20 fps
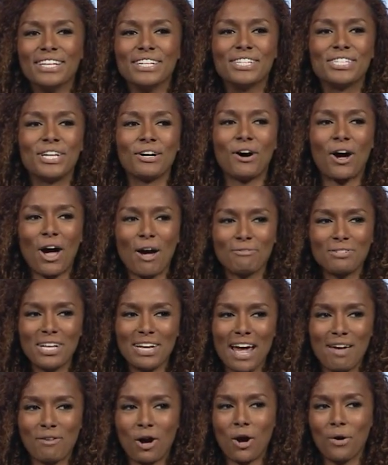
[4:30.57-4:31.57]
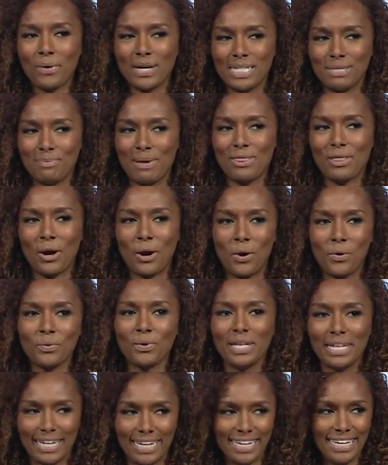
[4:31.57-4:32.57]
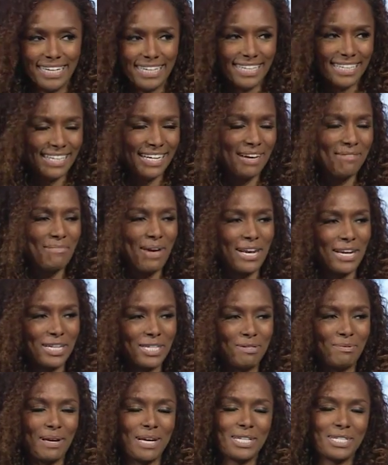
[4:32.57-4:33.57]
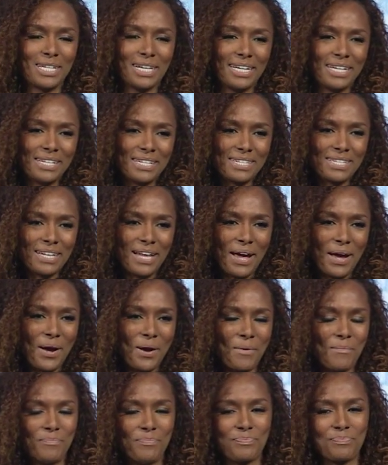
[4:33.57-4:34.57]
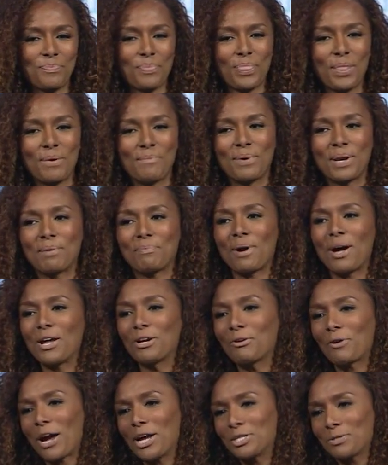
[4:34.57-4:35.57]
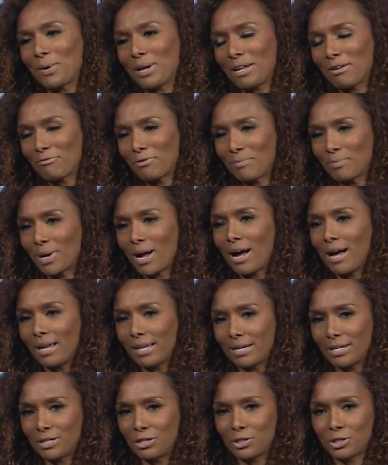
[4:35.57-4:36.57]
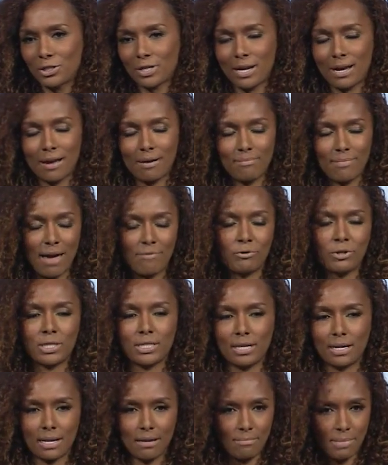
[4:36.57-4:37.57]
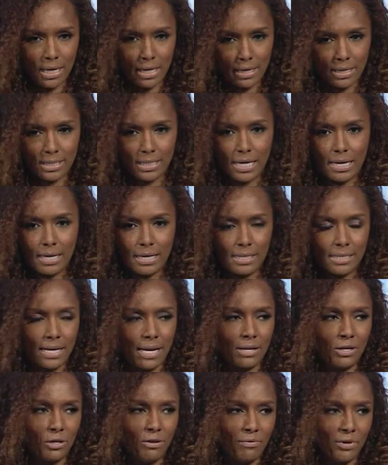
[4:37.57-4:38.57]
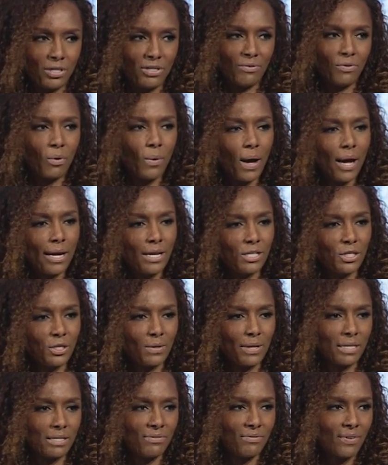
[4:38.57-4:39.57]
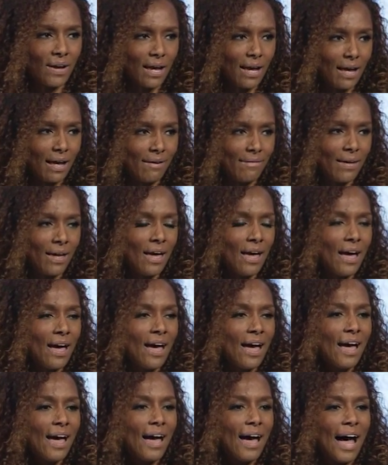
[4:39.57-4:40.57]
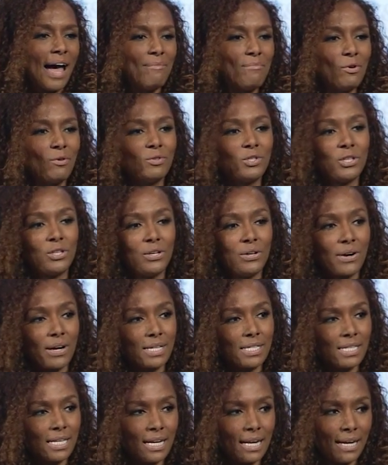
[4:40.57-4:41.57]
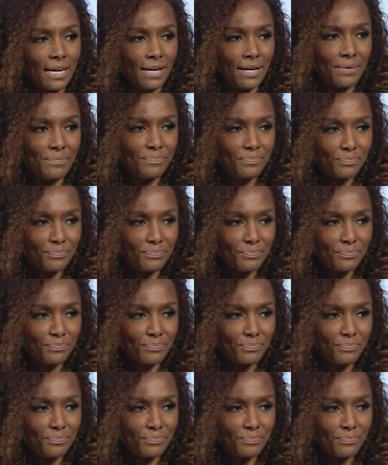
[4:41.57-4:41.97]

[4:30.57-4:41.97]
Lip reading: So often I've always been the only in many spaces. But upon graduating from college, after studying media studies at University of Hawaii in 2005, I moved to New York City